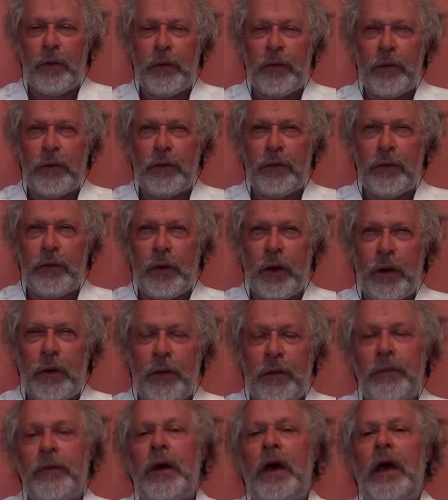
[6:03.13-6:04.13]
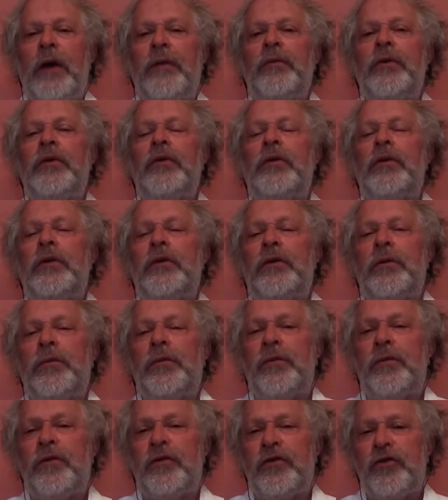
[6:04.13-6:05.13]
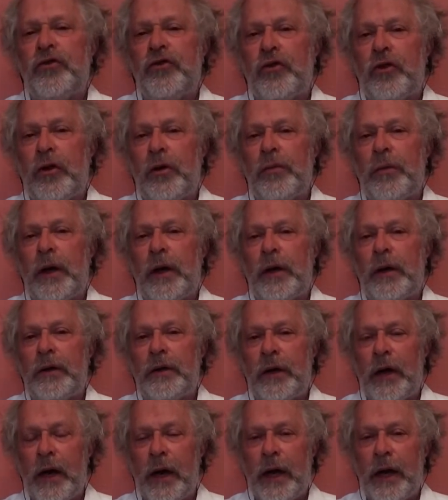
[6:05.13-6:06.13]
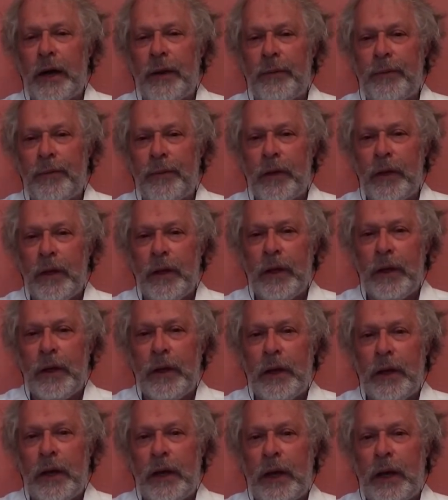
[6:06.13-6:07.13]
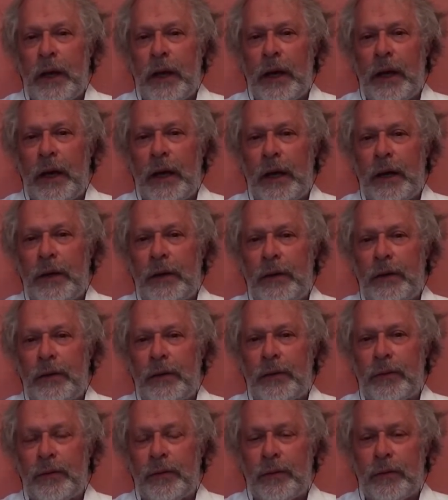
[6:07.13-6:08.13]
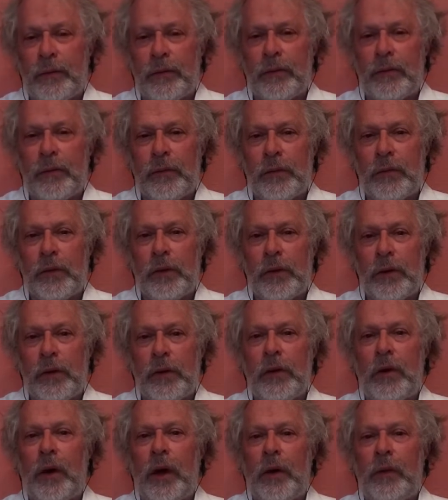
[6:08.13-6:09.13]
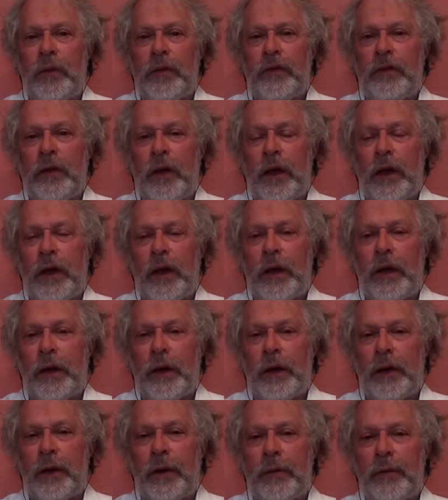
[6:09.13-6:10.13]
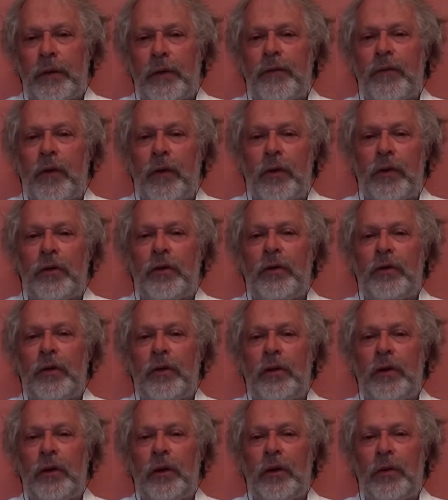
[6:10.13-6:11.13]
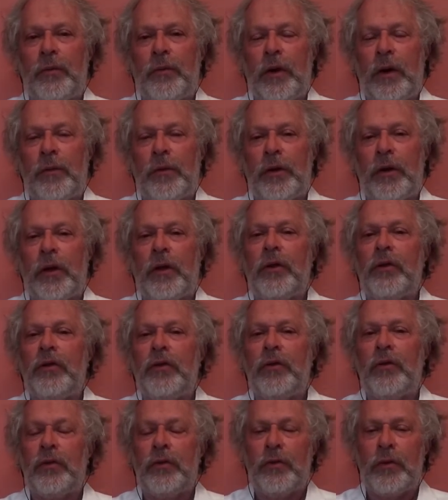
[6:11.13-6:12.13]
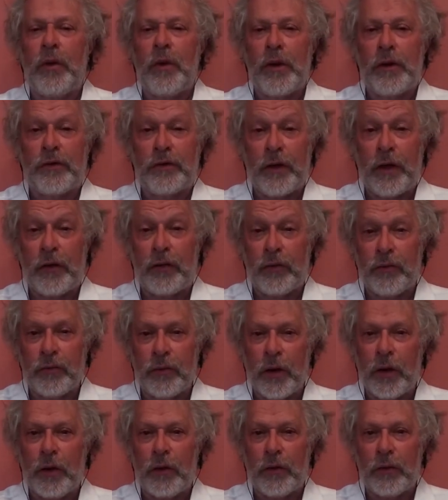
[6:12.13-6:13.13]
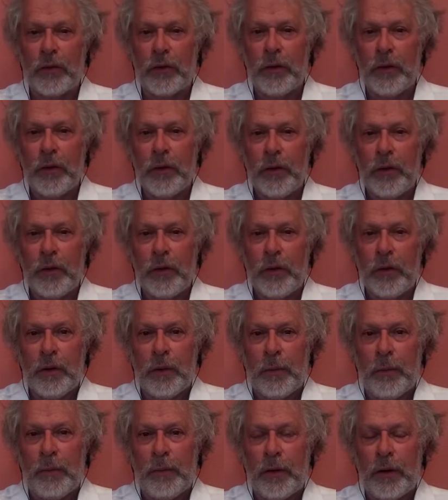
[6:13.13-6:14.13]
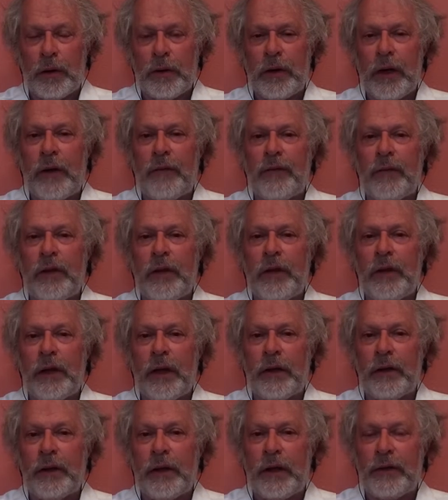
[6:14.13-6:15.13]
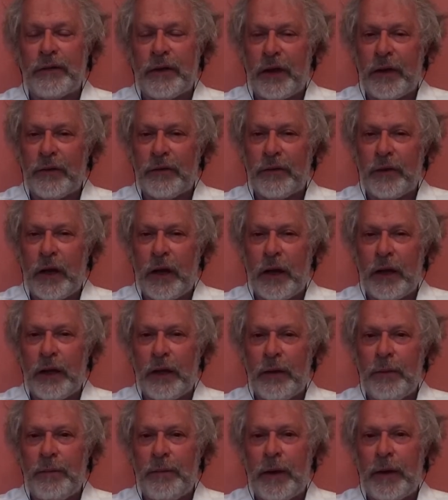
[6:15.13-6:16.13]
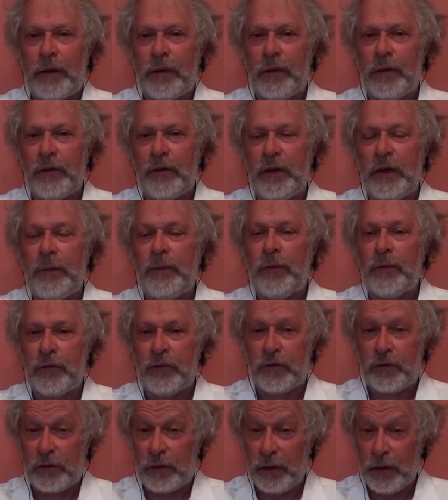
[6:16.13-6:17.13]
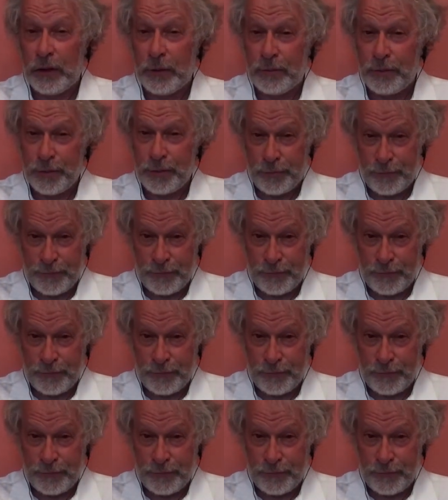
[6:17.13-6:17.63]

within do I have been doing this a short amount of time, and you know I would say uh, look forward to you know probably another two or three weeks down the road, but definitely let less anxiety, better, deeper sleep,